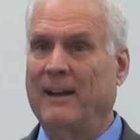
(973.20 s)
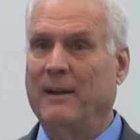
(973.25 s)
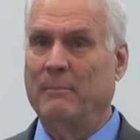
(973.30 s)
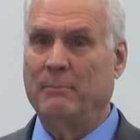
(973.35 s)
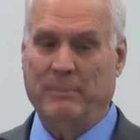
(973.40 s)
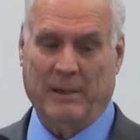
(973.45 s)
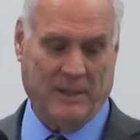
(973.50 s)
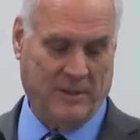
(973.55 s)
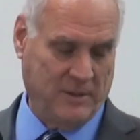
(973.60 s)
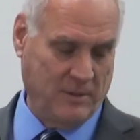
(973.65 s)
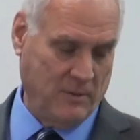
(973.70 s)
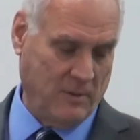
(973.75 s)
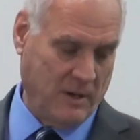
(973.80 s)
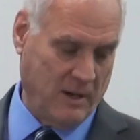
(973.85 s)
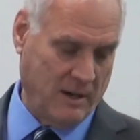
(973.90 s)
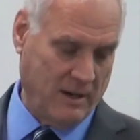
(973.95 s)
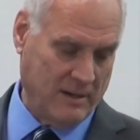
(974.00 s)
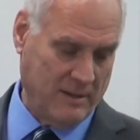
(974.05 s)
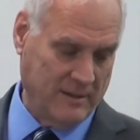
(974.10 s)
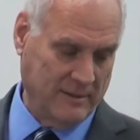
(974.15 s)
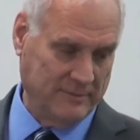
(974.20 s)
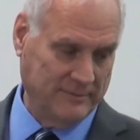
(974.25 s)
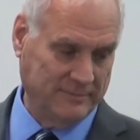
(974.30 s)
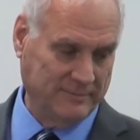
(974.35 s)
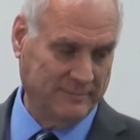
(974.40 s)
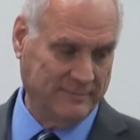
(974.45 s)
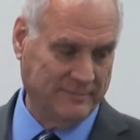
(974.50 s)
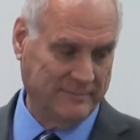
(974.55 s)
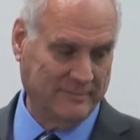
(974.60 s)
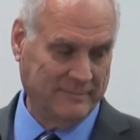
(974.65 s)
but you are.
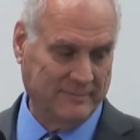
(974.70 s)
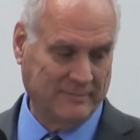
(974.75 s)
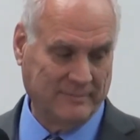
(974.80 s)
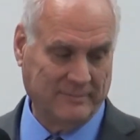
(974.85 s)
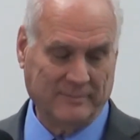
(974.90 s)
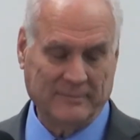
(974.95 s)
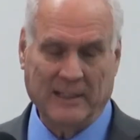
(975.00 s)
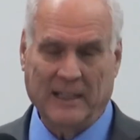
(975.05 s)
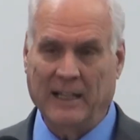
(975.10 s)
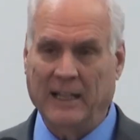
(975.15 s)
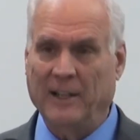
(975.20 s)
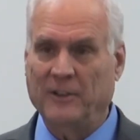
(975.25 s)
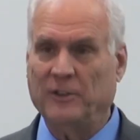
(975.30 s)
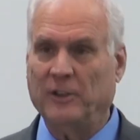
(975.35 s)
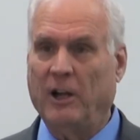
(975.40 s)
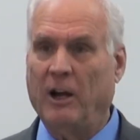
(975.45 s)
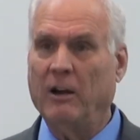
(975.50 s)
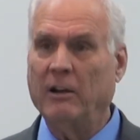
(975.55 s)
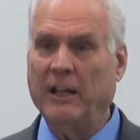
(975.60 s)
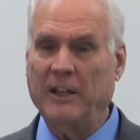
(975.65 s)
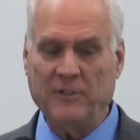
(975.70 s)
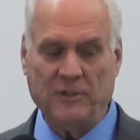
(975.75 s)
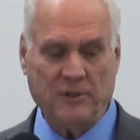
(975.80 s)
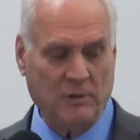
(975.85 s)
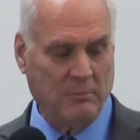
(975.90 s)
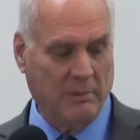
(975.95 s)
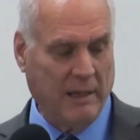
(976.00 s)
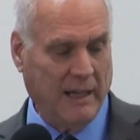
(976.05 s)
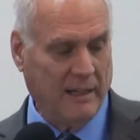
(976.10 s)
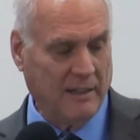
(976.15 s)
As long as you
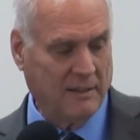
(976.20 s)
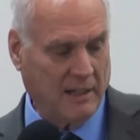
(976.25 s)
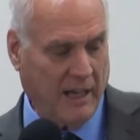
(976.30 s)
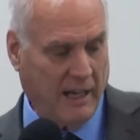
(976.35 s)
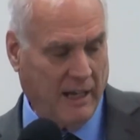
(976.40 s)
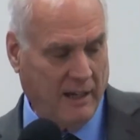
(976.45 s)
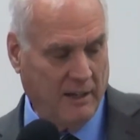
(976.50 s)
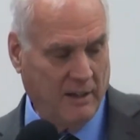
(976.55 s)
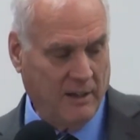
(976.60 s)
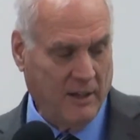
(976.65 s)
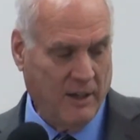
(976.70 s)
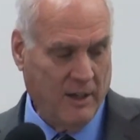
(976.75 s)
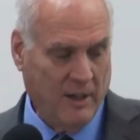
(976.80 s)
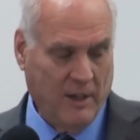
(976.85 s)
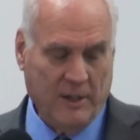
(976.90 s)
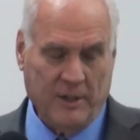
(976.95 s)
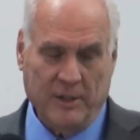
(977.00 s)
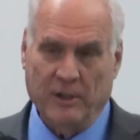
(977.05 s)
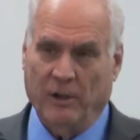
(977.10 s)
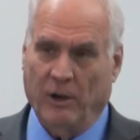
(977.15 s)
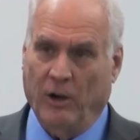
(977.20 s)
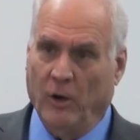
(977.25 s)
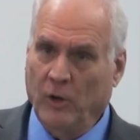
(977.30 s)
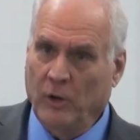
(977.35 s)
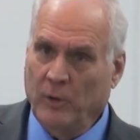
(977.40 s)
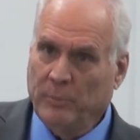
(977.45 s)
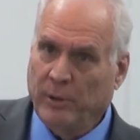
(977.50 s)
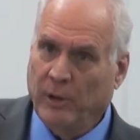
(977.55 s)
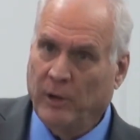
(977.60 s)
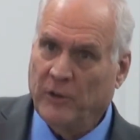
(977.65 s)
maintain your
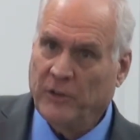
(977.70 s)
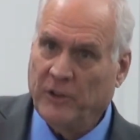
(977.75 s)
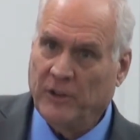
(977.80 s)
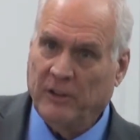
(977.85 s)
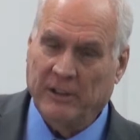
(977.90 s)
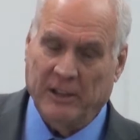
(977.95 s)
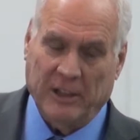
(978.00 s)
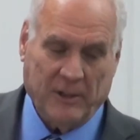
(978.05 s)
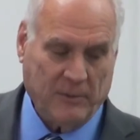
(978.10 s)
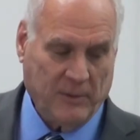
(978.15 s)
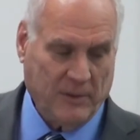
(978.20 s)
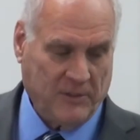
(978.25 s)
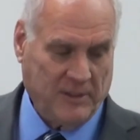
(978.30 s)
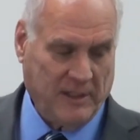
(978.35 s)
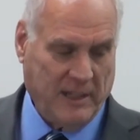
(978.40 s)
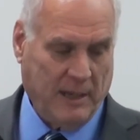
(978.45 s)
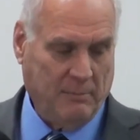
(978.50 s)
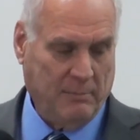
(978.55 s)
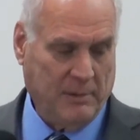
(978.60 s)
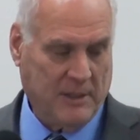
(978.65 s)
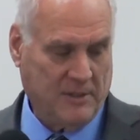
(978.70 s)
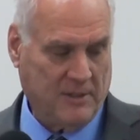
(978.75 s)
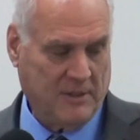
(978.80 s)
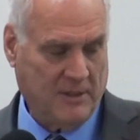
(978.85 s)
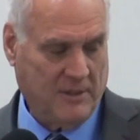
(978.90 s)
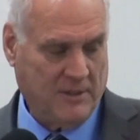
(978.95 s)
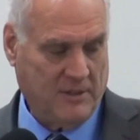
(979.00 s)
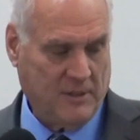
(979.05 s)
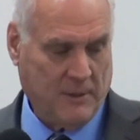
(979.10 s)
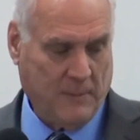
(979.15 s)
own personal interests and
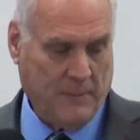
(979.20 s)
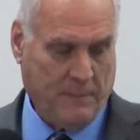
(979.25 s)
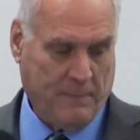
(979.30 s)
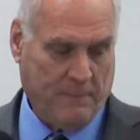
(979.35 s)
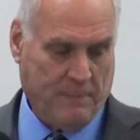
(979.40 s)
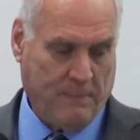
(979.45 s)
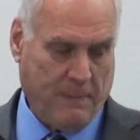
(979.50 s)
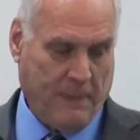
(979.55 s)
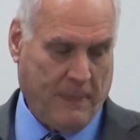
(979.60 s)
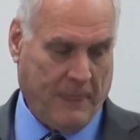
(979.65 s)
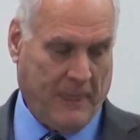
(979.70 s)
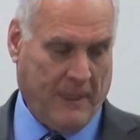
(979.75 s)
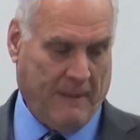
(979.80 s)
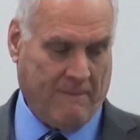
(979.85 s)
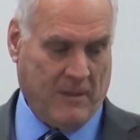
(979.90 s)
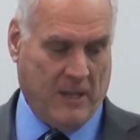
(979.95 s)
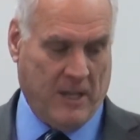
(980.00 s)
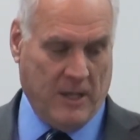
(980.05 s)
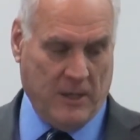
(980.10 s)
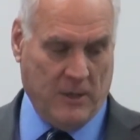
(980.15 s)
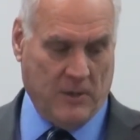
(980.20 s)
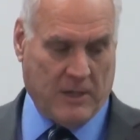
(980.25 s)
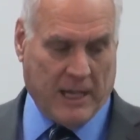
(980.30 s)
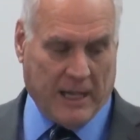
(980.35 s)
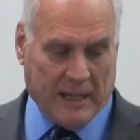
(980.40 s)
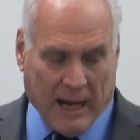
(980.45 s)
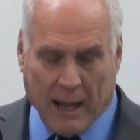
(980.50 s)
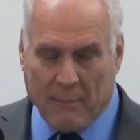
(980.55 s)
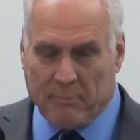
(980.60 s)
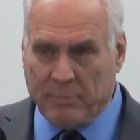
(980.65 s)
ambitions, you
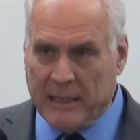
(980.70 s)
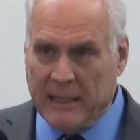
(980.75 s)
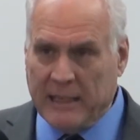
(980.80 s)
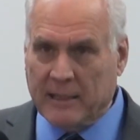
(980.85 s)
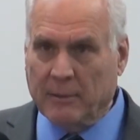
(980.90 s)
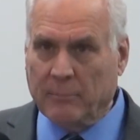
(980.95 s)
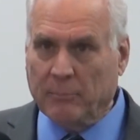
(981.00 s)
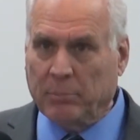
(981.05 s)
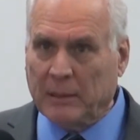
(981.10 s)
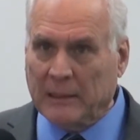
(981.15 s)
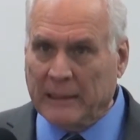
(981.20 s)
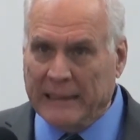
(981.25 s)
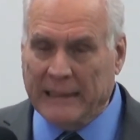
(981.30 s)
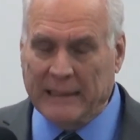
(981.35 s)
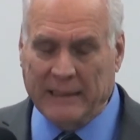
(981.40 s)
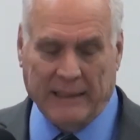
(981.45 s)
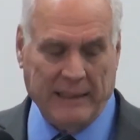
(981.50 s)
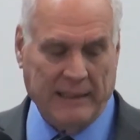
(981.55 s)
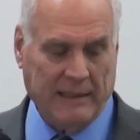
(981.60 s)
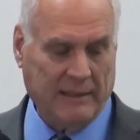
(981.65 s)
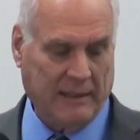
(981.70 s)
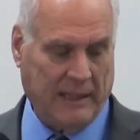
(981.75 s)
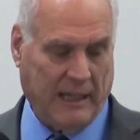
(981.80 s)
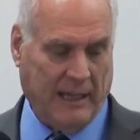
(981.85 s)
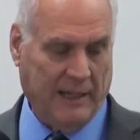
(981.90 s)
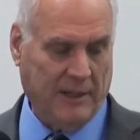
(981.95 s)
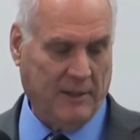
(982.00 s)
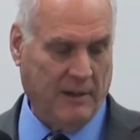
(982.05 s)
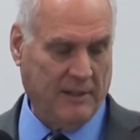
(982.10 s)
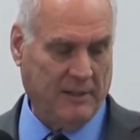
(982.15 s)
cannot be completely
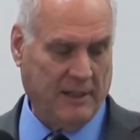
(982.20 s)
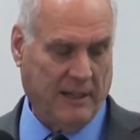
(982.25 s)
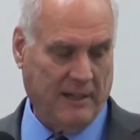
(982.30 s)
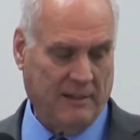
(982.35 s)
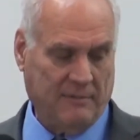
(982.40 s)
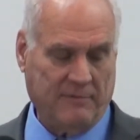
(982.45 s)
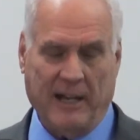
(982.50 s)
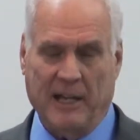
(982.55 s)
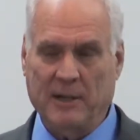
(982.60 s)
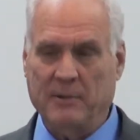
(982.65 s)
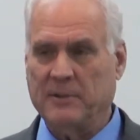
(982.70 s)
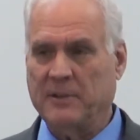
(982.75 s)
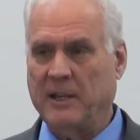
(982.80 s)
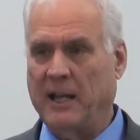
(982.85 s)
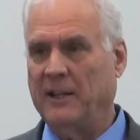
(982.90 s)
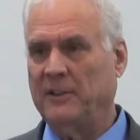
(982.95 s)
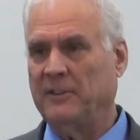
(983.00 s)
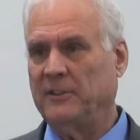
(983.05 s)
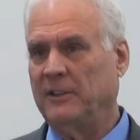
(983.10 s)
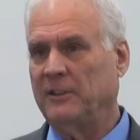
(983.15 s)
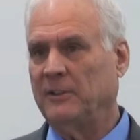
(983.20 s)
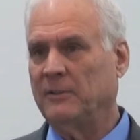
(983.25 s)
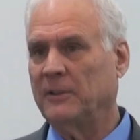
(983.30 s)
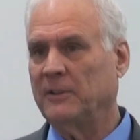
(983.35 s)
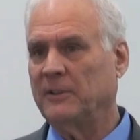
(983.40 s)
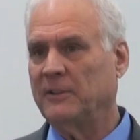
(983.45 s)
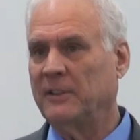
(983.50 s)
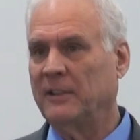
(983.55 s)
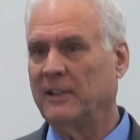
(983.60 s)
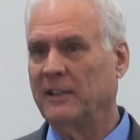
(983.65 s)
aligned or identified with God's
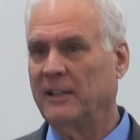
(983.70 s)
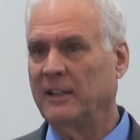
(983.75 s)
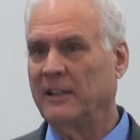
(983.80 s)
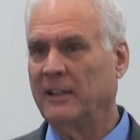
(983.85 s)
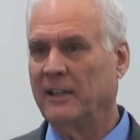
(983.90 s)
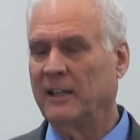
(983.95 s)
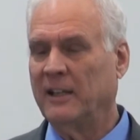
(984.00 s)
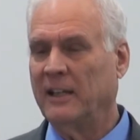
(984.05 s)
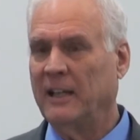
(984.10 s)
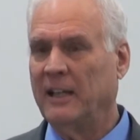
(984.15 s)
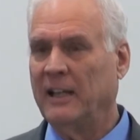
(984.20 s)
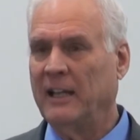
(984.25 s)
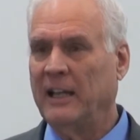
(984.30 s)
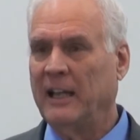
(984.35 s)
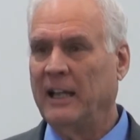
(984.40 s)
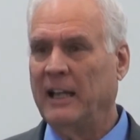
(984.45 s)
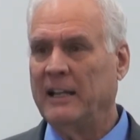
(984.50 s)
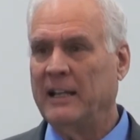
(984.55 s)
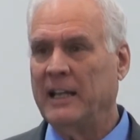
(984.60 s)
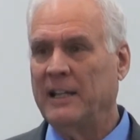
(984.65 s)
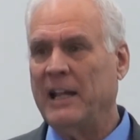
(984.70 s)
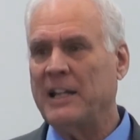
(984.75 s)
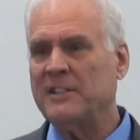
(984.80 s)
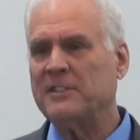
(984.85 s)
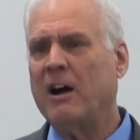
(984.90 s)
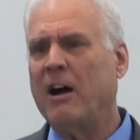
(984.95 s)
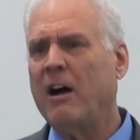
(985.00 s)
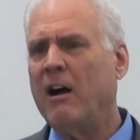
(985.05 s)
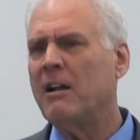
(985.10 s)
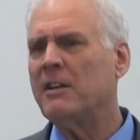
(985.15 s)
interest. Now, that's
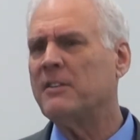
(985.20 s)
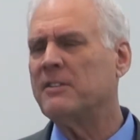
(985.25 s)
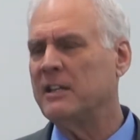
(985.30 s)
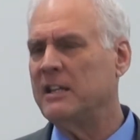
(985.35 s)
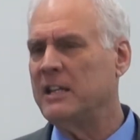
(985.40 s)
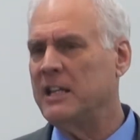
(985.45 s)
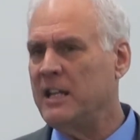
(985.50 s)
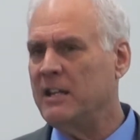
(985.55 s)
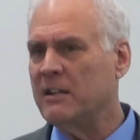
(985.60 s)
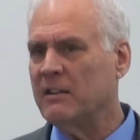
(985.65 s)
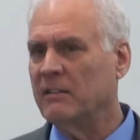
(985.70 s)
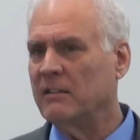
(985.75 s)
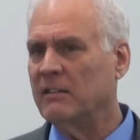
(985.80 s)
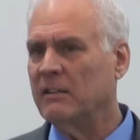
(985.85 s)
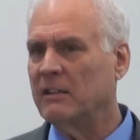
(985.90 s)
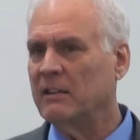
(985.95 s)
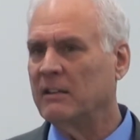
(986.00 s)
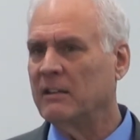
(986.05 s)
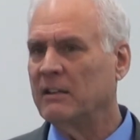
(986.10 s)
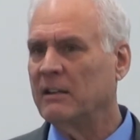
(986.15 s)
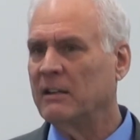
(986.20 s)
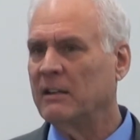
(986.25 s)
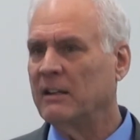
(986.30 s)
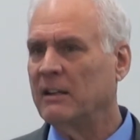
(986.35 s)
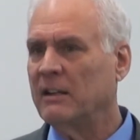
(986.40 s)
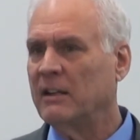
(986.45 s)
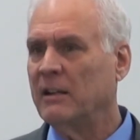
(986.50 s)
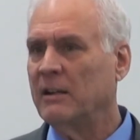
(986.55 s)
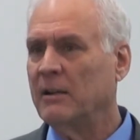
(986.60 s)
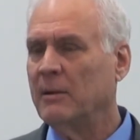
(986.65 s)
hard to hear,
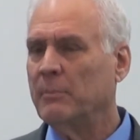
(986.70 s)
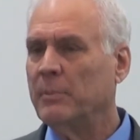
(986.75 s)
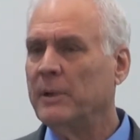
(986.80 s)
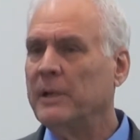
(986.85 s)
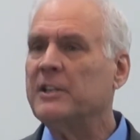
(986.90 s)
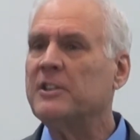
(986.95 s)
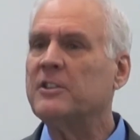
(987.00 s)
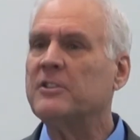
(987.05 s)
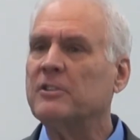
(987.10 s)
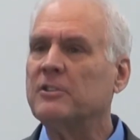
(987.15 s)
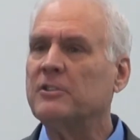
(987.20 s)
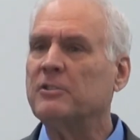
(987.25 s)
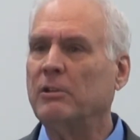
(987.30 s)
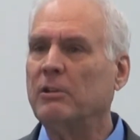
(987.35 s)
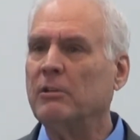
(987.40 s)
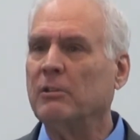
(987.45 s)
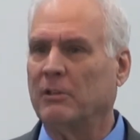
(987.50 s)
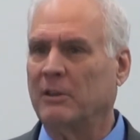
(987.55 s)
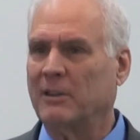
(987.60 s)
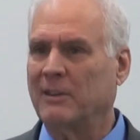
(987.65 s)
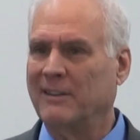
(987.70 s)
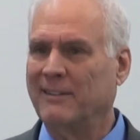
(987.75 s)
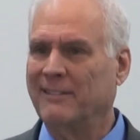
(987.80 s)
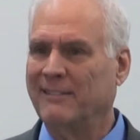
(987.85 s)
but it's the truth.